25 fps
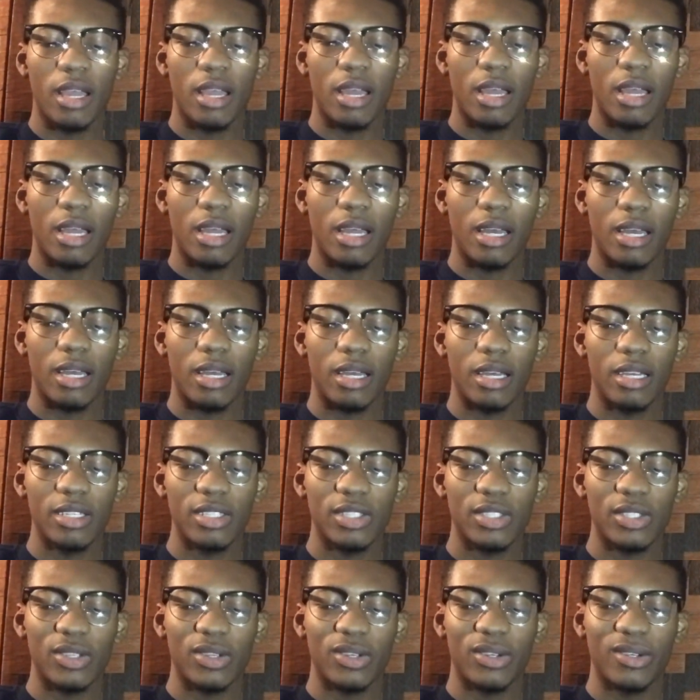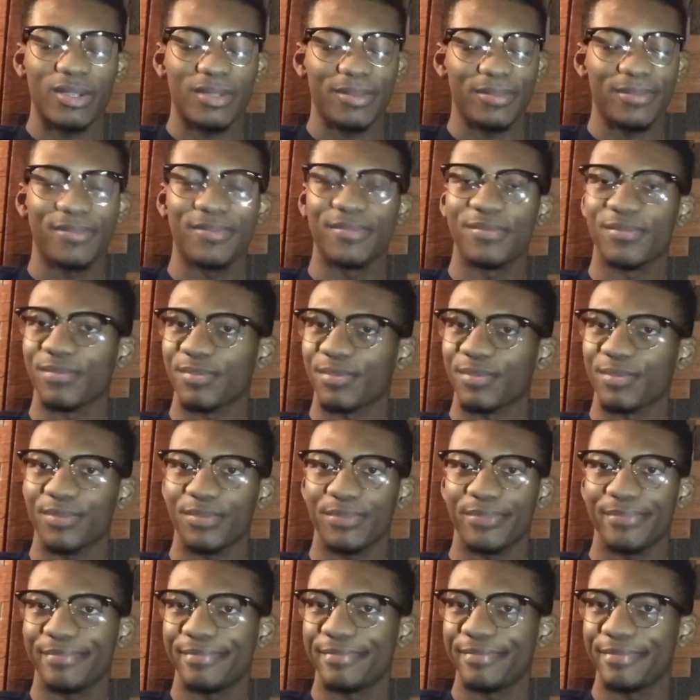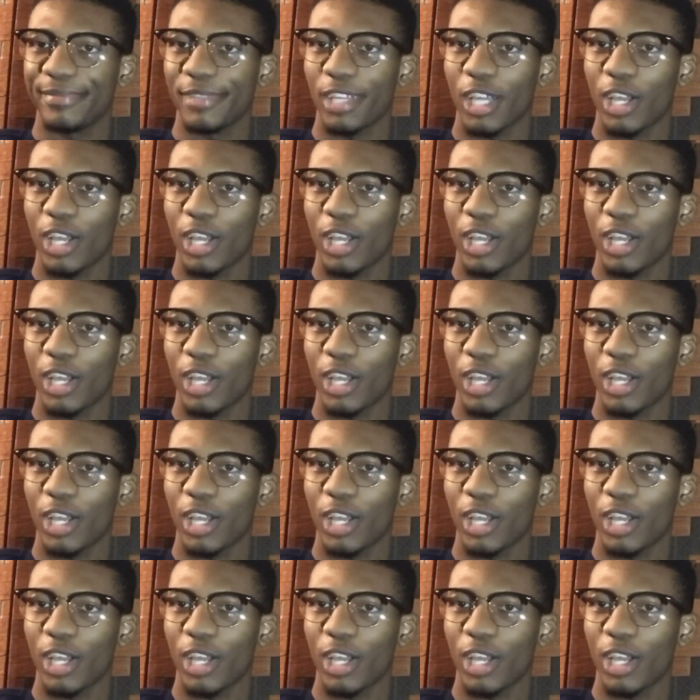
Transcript: Uh, so here